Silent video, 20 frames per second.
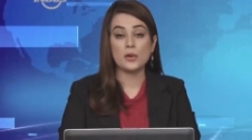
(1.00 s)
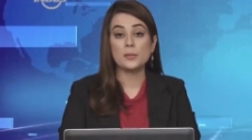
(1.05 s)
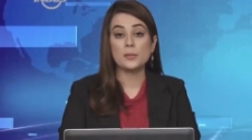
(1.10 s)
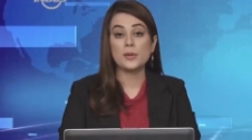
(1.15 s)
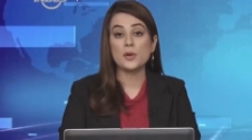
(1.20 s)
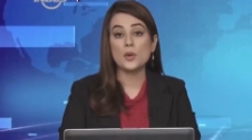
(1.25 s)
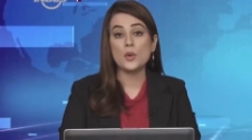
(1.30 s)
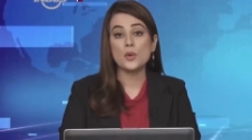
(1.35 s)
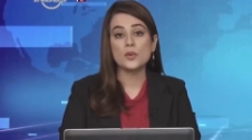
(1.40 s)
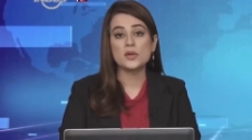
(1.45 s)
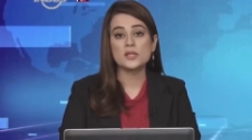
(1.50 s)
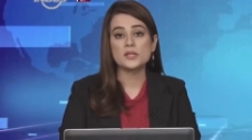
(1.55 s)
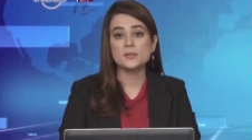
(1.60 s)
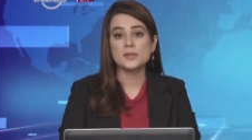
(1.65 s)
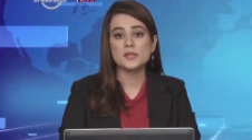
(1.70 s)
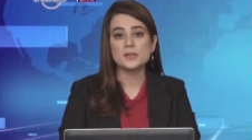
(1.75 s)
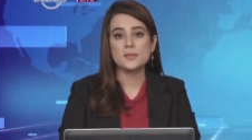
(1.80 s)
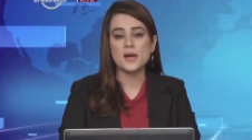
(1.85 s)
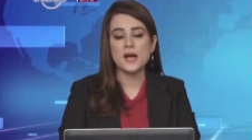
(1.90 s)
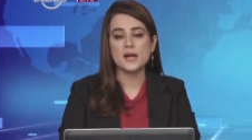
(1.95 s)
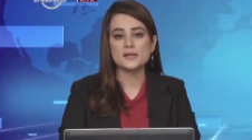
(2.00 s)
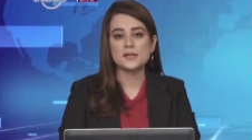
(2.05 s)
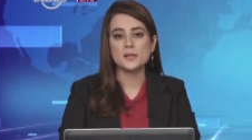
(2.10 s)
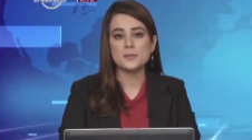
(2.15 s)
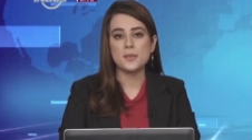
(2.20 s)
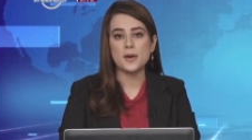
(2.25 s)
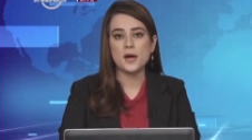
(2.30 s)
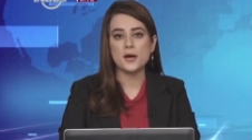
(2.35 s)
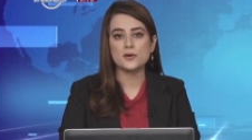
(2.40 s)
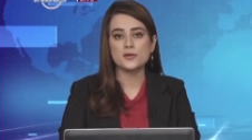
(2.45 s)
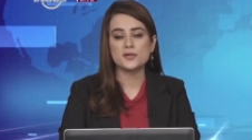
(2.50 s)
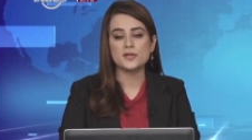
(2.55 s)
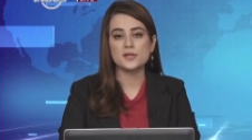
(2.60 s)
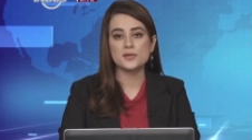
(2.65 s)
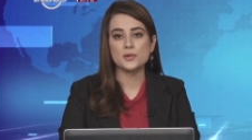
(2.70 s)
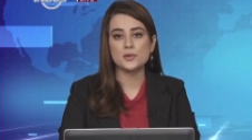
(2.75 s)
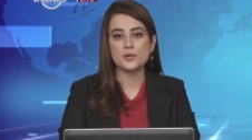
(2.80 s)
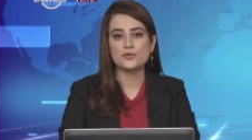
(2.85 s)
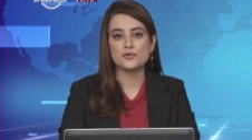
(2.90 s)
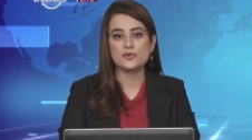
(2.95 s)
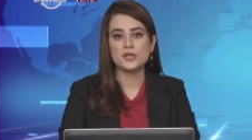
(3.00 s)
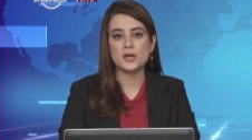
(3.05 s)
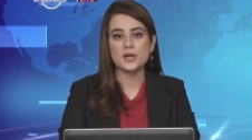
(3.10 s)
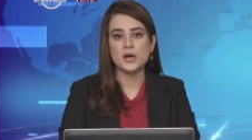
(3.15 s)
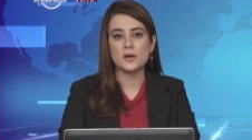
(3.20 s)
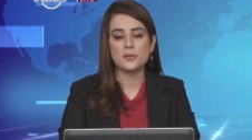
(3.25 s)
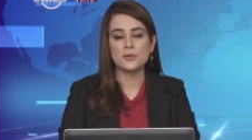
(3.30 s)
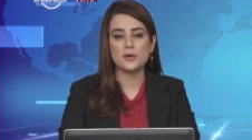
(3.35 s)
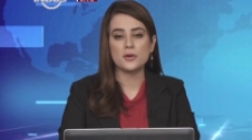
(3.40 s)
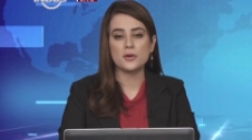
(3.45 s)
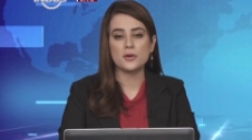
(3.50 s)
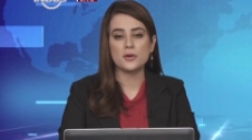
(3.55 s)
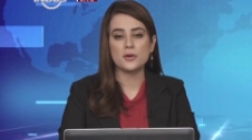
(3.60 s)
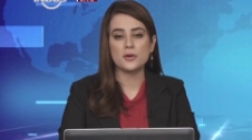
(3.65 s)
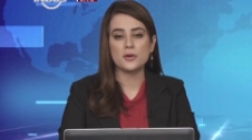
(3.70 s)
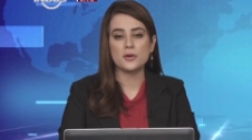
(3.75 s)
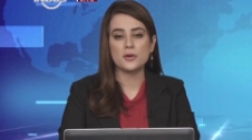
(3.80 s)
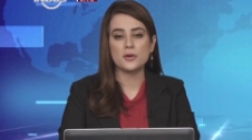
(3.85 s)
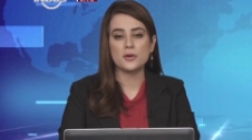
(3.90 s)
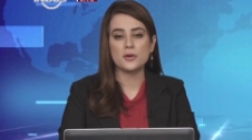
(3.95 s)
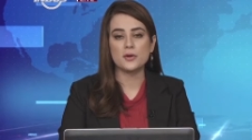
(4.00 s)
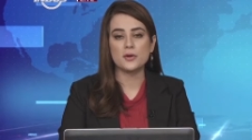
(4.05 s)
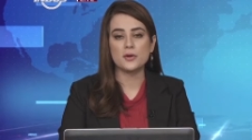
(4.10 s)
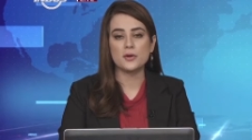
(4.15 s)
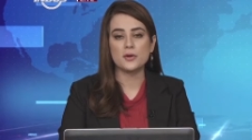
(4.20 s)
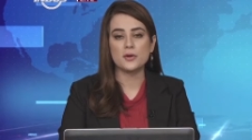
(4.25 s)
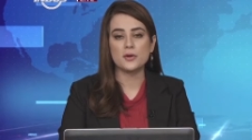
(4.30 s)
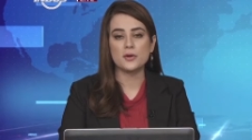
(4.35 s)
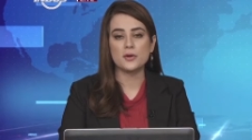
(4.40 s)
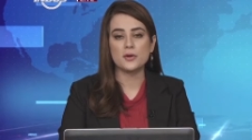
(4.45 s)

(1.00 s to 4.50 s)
There will be no Christmas Mass at Paris's Notre Dame Cathedral,